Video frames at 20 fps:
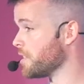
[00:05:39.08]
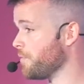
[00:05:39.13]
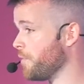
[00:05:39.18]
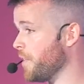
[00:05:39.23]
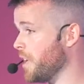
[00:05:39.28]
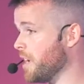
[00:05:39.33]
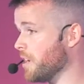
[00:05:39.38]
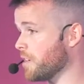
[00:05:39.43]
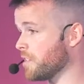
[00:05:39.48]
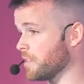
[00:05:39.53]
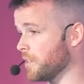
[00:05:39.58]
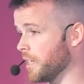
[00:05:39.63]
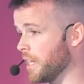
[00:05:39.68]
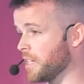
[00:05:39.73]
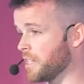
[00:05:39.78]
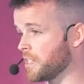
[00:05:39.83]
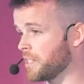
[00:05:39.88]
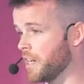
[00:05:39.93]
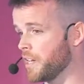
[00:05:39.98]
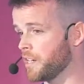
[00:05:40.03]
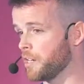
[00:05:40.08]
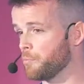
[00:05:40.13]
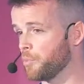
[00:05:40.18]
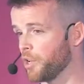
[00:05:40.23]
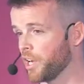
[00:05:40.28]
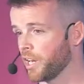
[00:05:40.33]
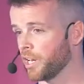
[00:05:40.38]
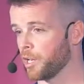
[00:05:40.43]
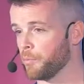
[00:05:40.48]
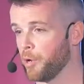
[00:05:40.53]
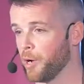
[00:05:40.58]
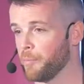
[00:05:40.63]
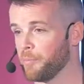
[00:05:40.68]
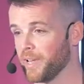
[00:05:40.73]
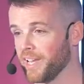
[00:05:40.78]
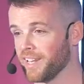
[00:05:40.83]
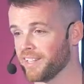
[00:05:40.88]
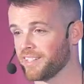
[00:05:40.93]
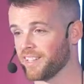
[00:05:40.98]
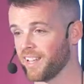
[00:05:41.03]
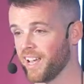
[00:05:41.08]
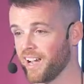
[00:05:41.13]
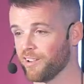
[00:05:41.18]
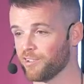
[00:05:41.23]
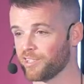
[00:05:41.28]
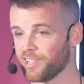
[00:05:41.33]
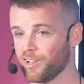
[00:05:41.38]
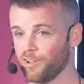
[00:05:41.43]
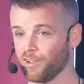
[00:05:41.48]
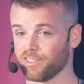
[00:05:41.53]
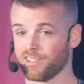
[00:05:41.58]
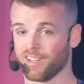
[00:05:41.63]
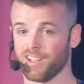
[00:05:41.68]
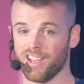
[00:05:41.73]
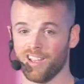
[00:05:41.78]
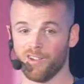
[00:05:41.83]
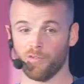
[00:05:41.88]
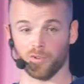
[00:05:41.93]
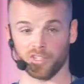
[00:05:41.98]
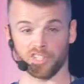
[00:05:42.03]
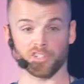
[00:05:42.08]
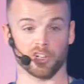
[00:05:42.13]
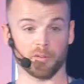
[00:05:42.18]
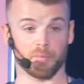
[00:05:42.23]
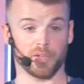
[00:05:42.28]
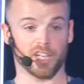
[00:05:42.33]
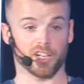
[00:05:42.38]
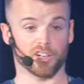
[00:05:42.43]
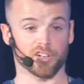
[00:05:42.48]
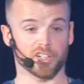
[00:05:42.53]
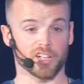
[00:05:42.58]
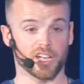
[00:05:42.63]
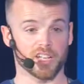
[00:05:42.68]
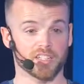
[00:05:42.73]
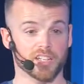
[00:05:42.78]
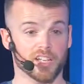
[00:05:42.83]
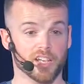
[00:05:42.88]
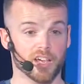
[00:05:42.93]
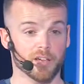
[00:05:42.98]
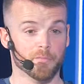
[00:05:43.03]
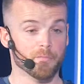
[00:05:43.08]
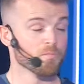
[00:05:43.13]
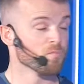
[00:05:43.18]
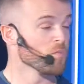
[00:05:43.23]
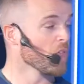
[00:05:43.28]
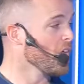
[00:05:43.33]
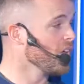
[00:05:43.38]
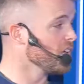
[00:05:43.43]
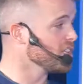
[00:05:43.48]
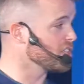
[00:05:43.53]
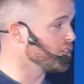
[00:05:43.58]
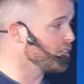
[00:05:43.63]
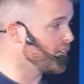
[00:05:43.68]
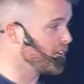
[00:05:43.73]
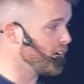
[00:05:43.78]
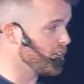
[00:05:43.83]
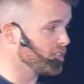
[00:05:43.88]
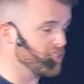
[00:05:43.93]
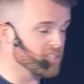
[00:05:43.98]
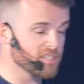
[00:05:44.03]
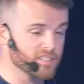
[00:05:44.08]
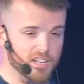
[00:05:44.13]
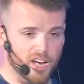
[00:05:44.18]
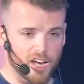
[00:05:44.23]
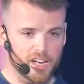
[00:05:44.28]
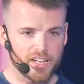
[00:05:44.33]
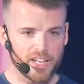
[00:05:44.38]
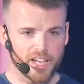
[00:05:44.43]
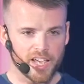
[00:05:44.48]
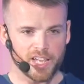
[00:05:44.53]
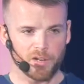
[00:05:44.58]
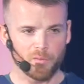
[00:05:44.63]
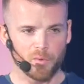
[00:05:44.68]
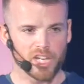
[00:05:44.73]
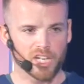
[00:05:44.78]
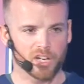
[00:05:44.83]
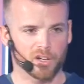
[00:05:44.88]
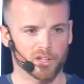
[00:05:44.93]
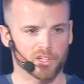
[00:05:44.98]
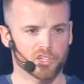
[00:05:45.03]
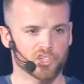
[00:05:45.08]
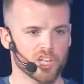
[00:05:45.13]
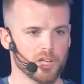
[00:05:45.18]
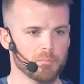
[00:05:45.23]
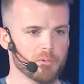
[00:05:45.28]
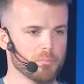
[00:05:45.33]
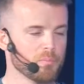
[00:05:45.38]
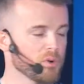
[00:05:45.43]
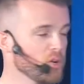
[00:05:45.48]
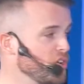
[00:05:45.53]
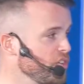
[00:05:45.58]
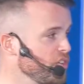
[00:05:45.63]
fear, so they decided bringing a puppy into the household was going to be a good idea. So they got this tiny 8-week-old Sheba, brought